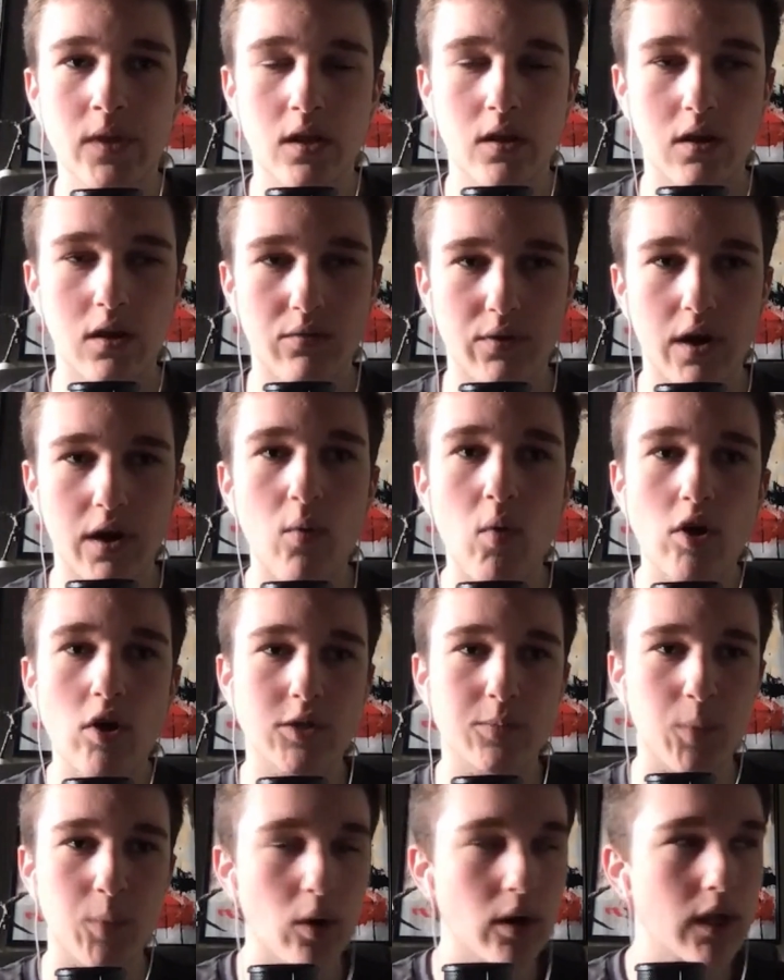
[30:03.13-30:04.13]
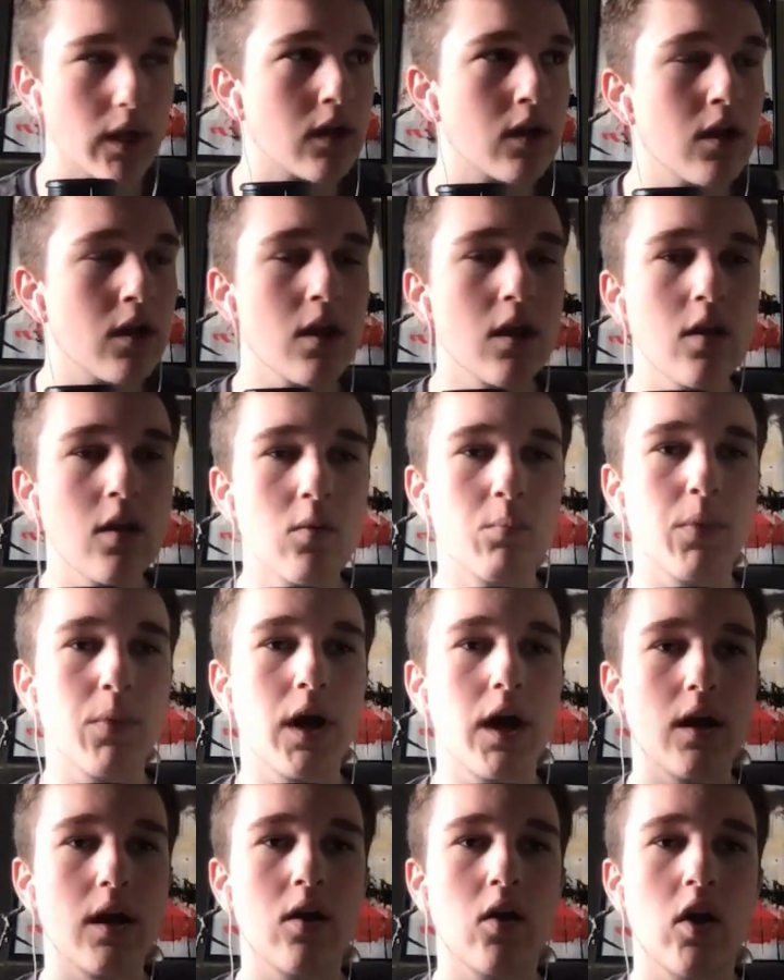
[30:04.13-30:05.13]
very well spoken,
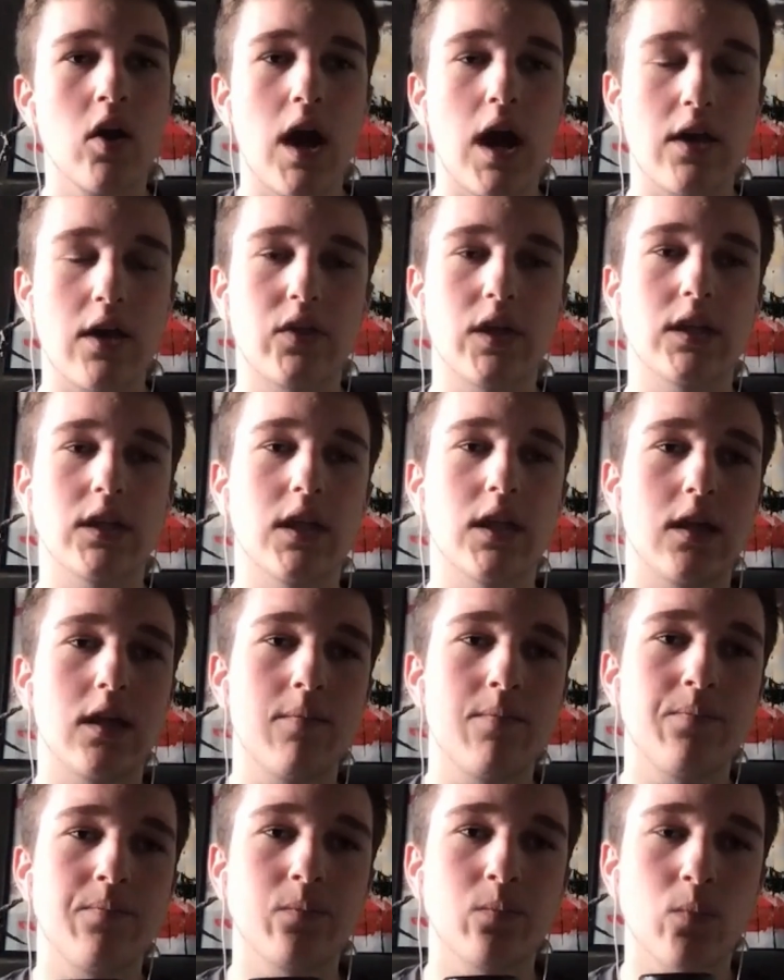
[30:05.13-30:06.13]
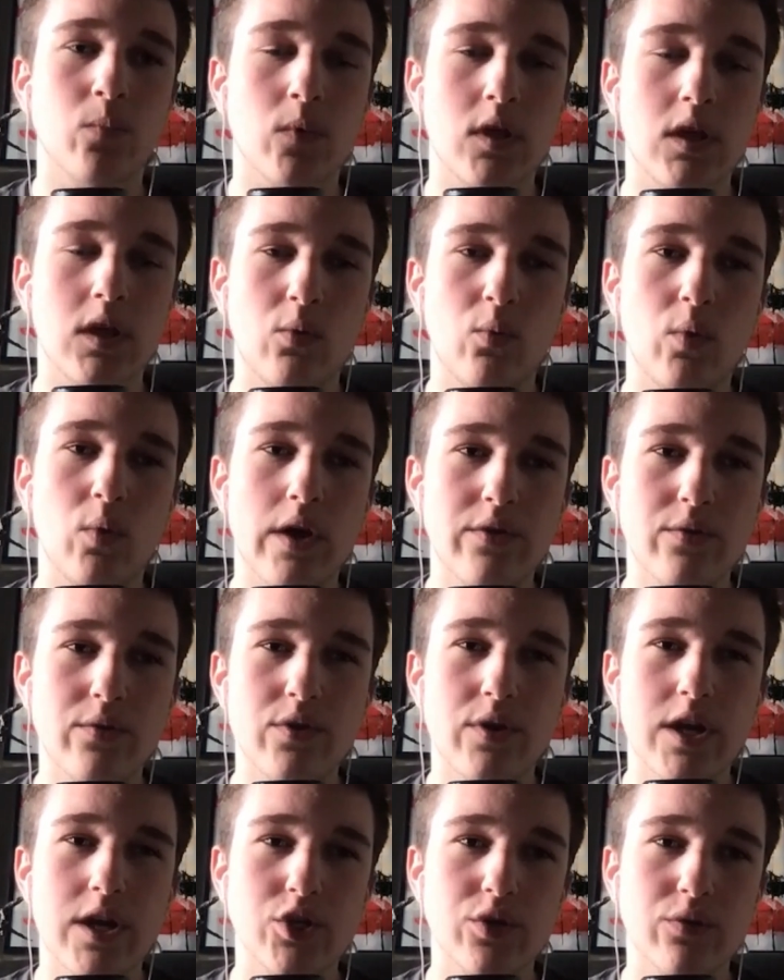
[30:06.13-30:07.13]
but I think that whether
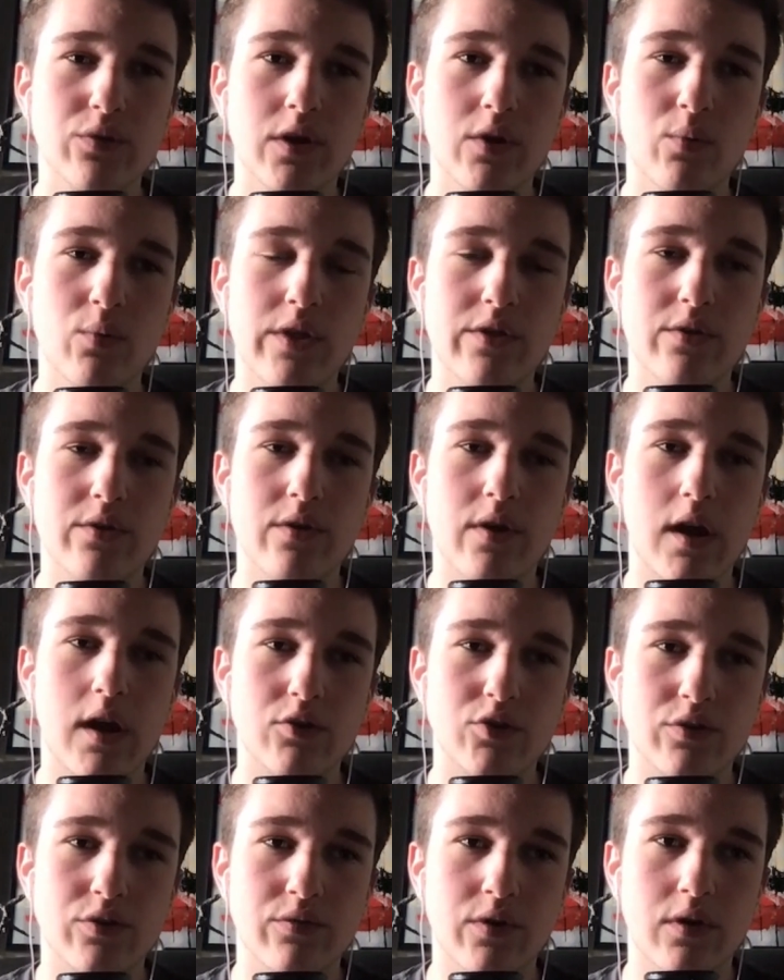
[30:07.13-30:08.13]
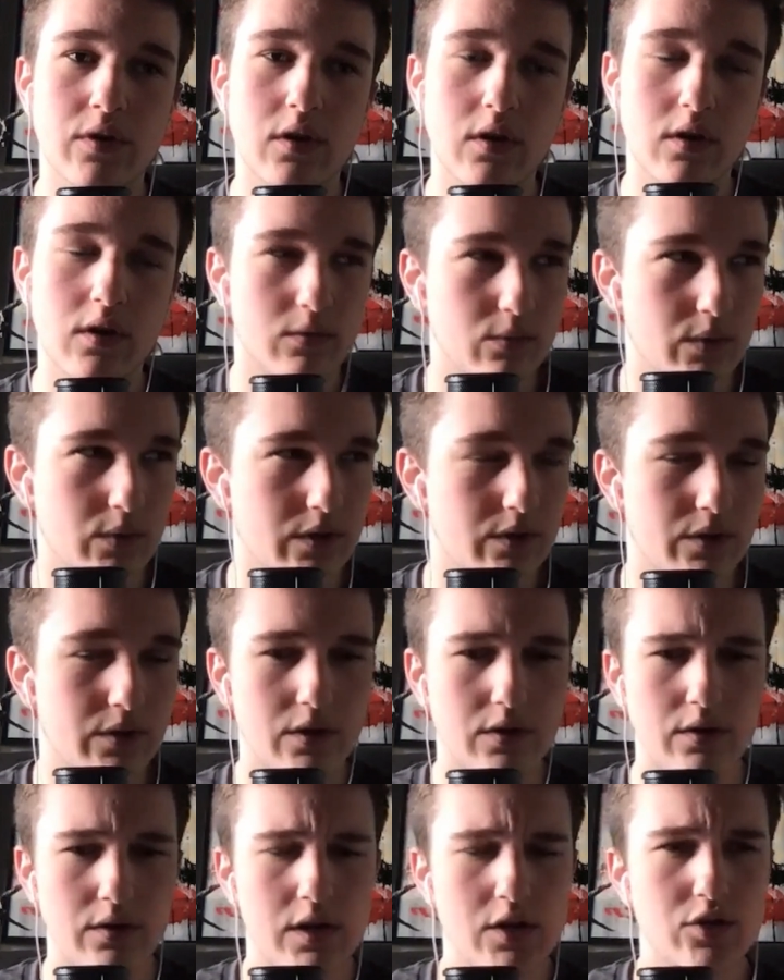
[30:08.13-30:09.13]
you're introverted, whether you're outrovert, or whether
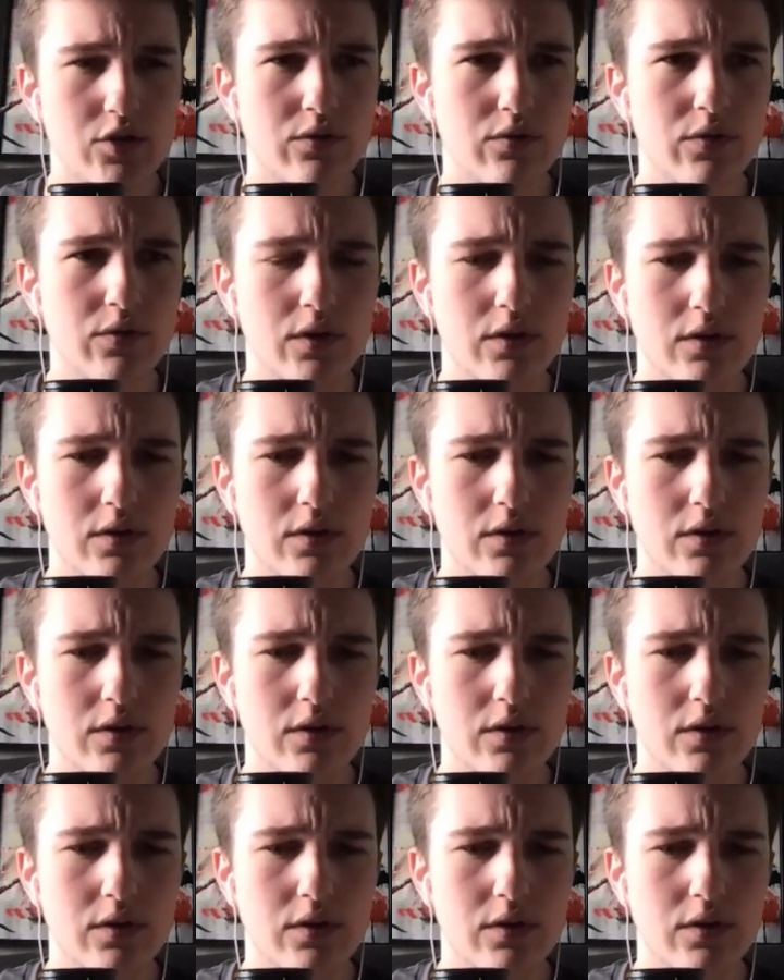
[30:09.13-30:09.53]
you're introverted,